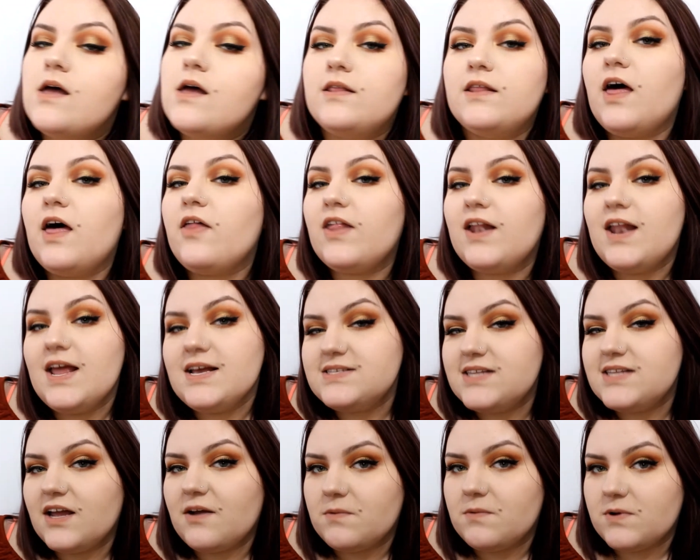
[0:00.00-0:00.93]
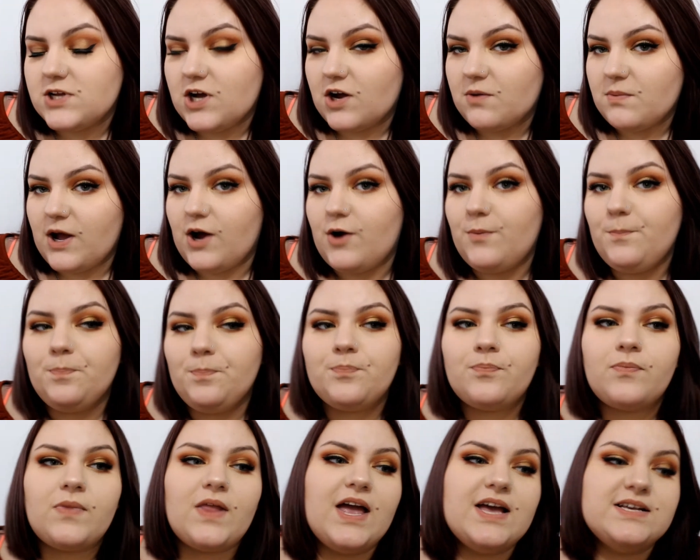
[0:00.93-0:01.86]
Now the next thing I'm gonna talk about
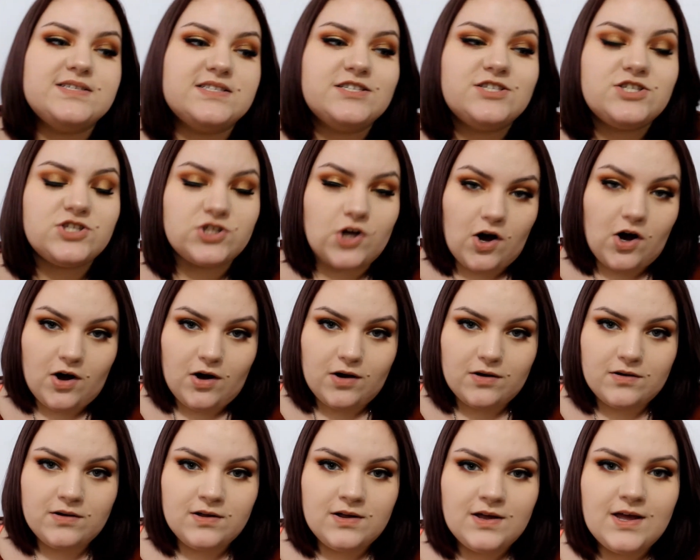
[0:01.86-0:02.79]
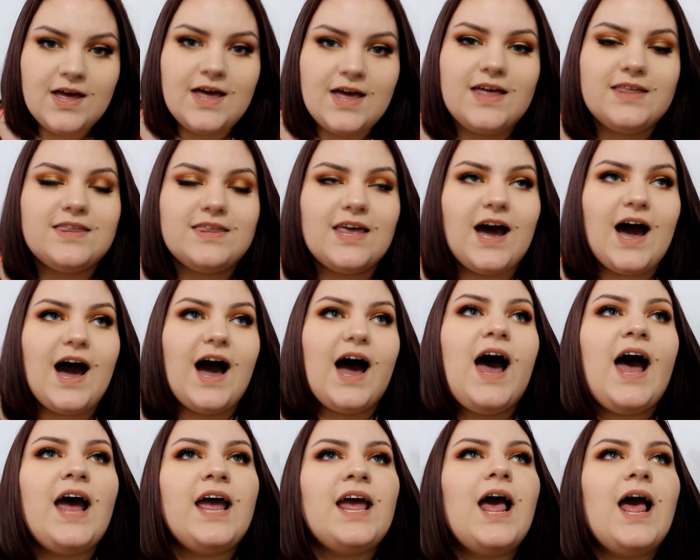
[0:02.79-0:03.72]
is a song that
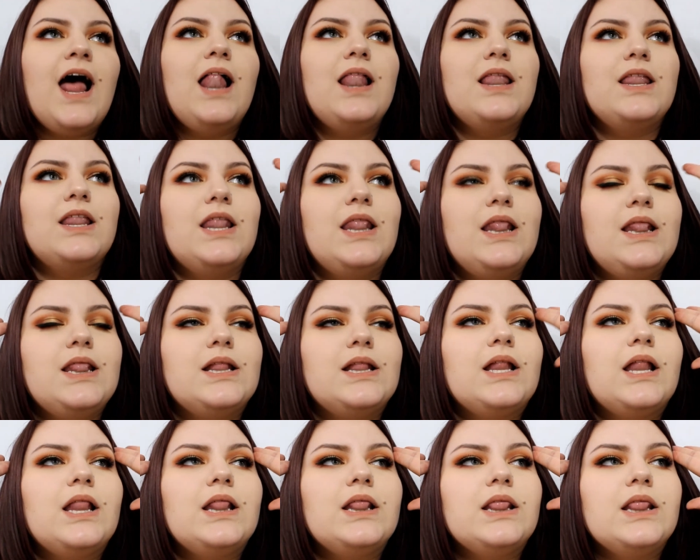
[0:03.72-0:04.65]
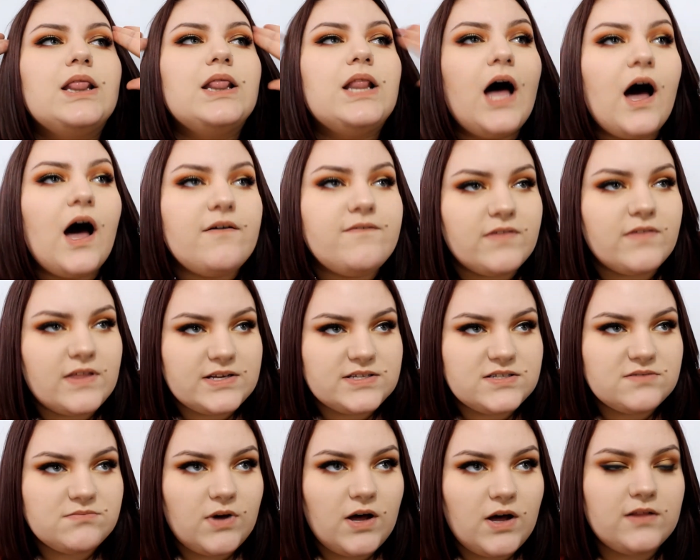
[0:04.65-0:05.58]
I love
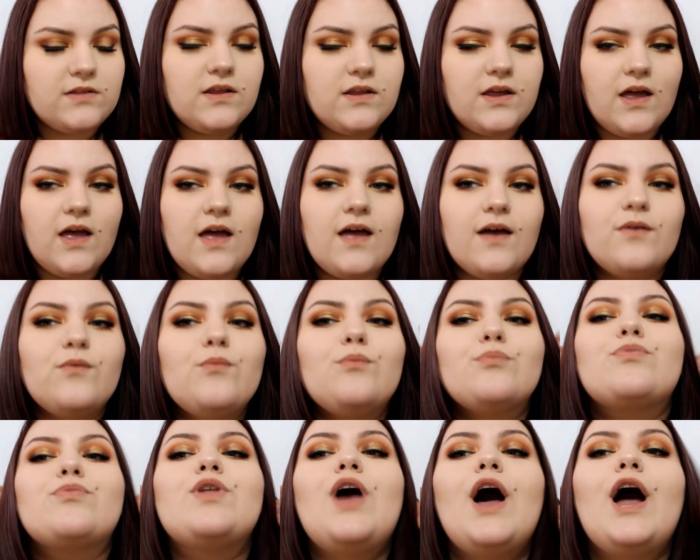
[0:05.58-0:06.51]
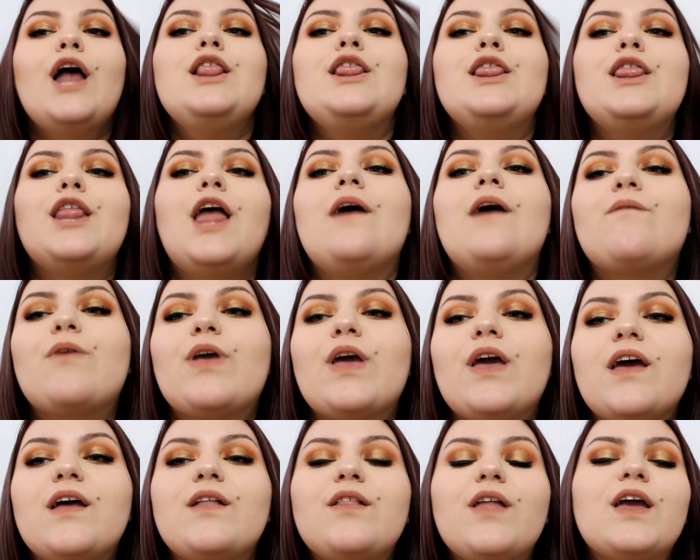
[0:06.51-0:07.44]
this month. I love
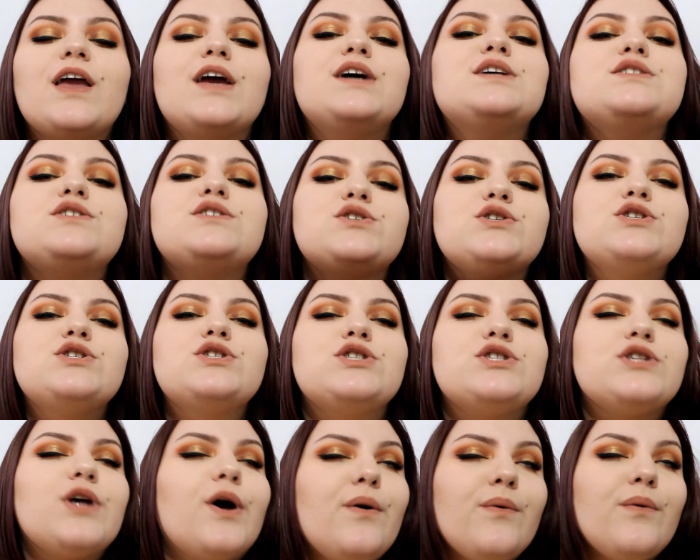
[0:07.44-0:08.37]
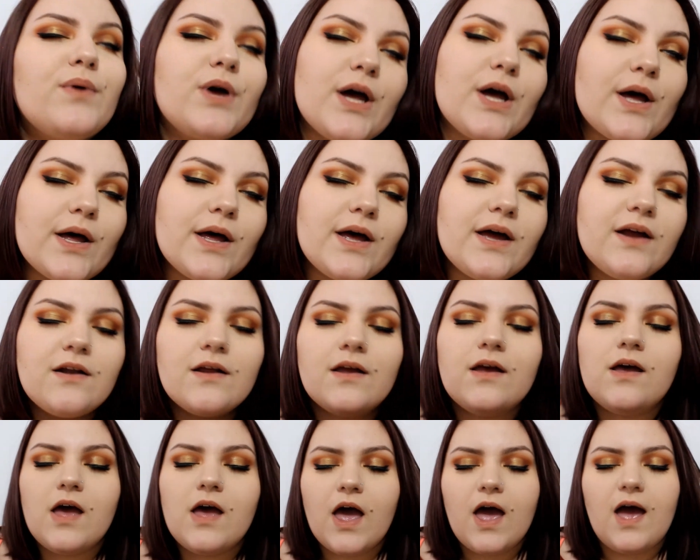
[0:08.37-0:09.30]
it. Like, it's just so good.
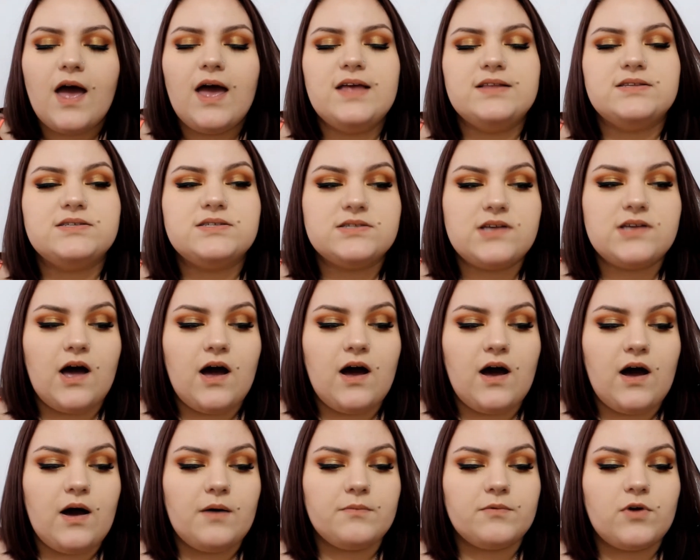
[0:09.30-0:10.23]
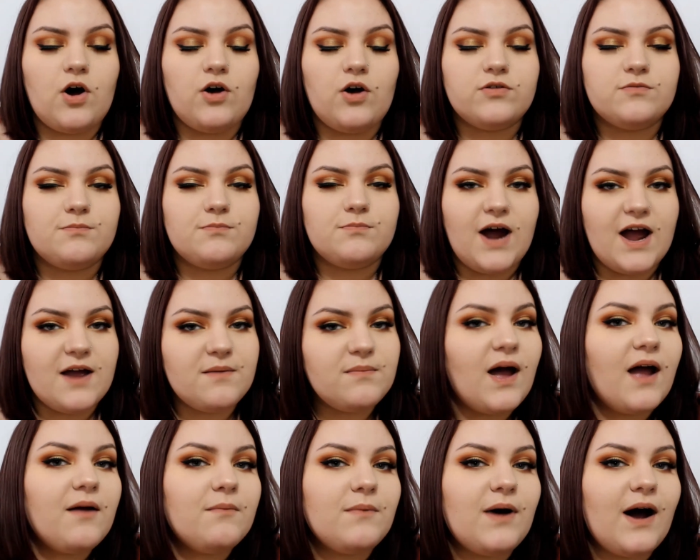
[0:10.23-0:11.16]
It's called My
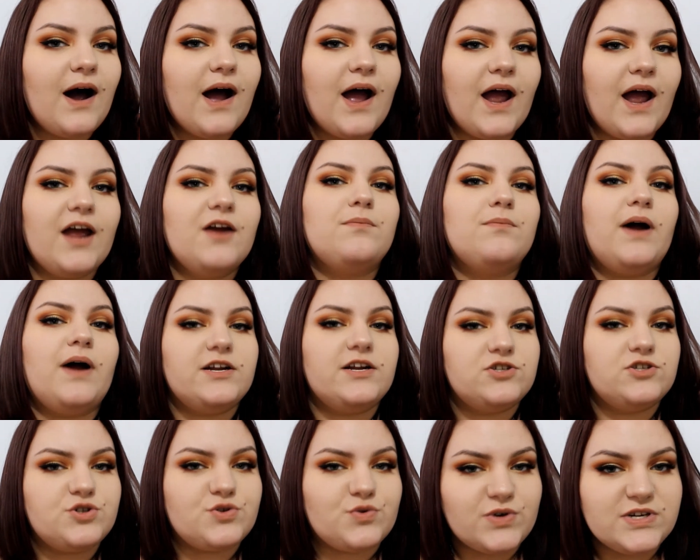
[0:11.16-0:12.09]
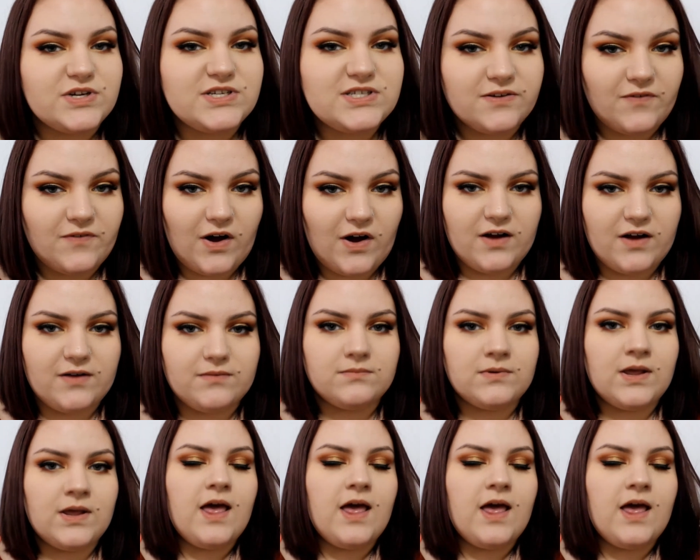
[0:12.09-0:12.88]
by Troye Sivan.